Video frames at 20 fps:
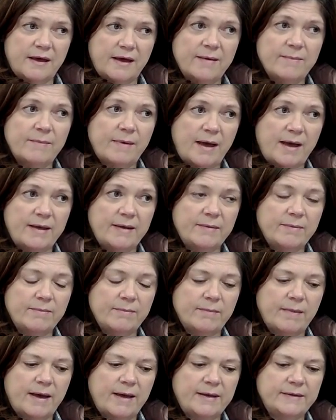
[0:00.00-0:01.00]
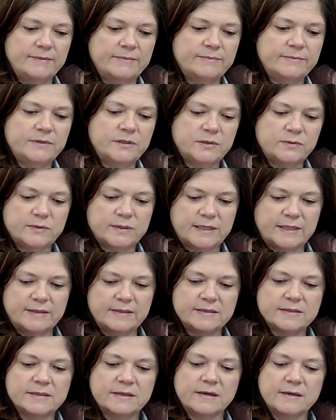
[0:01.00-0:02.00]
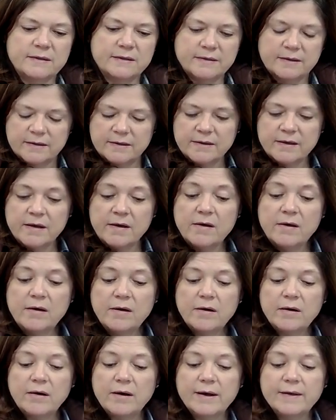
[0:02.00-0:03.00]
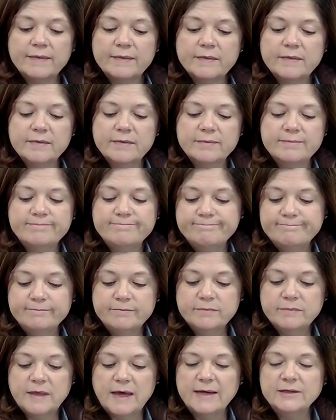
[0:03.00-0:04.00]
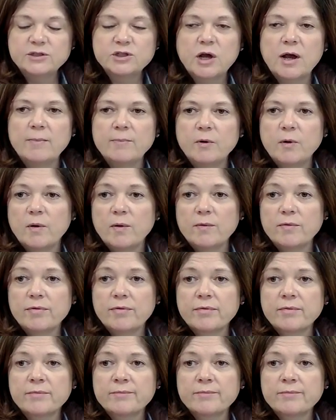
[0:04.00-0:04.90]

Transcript: my two cents on that job growth.